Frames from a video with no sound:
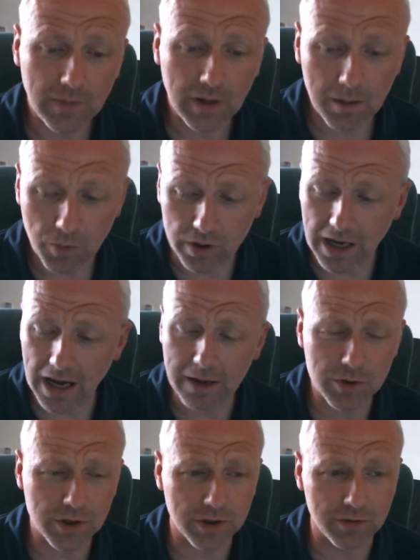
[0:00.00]
But yeah, it
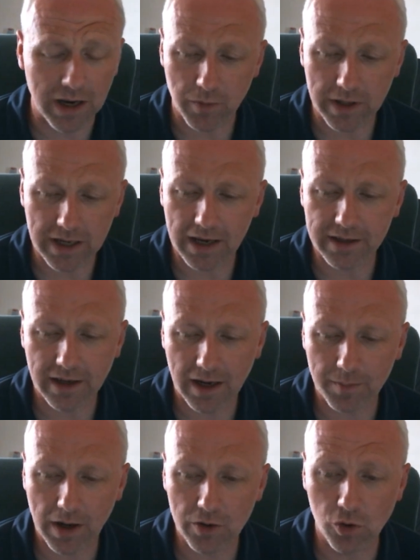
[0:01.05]
was a great weekend
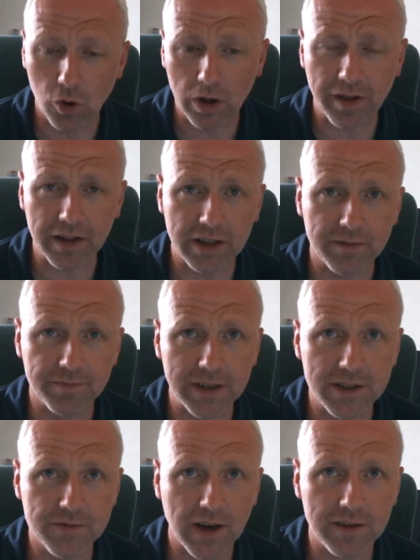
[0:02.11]
had by all. I think
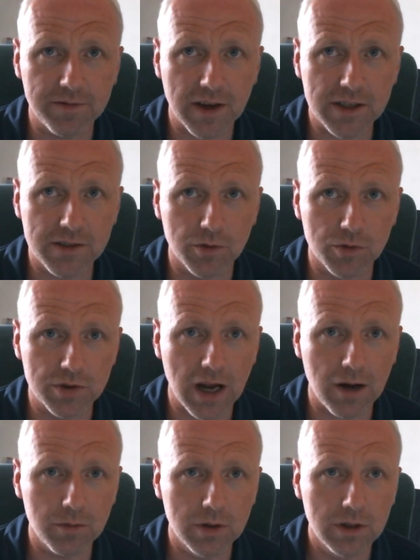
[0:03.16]
these vape festivals
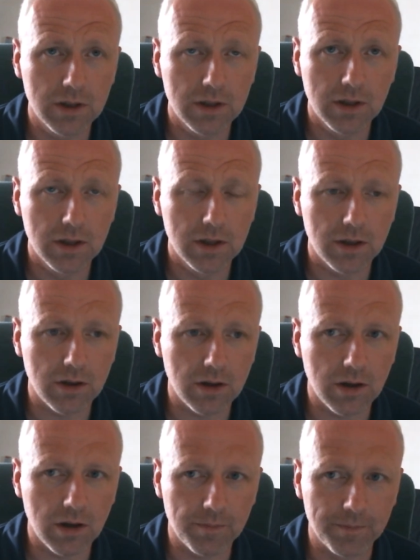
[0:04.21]
now
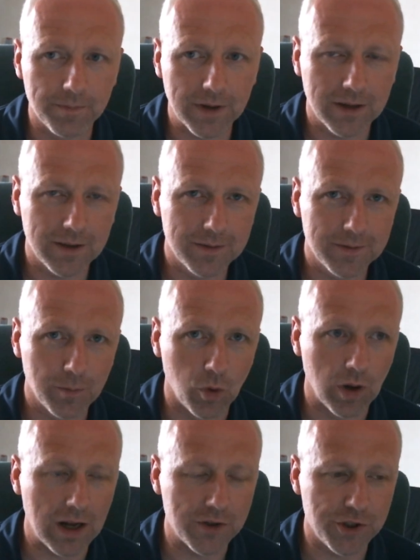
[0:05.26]
are more
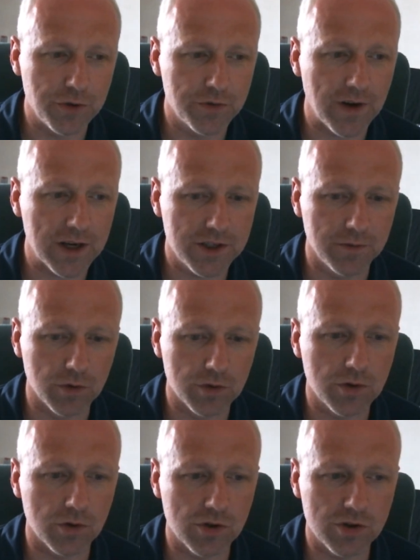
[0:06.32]
like juice festivals,
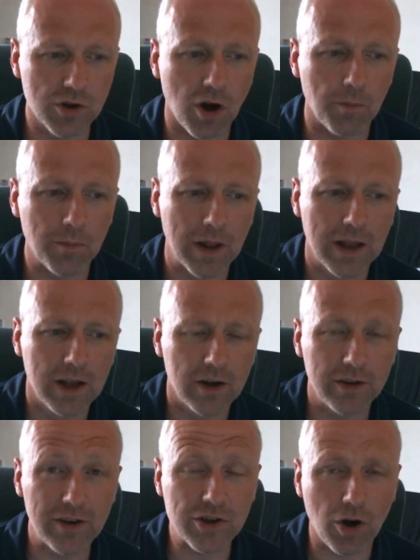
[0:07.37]
because
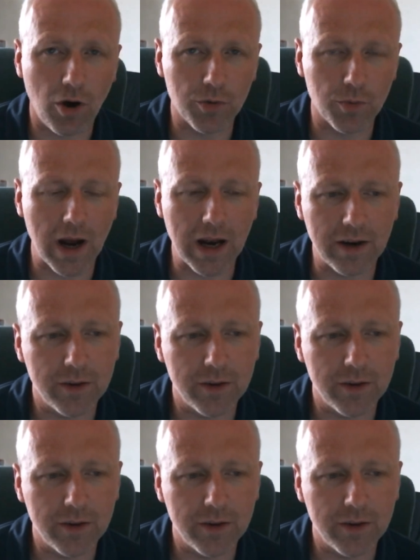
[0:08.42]
there was hardware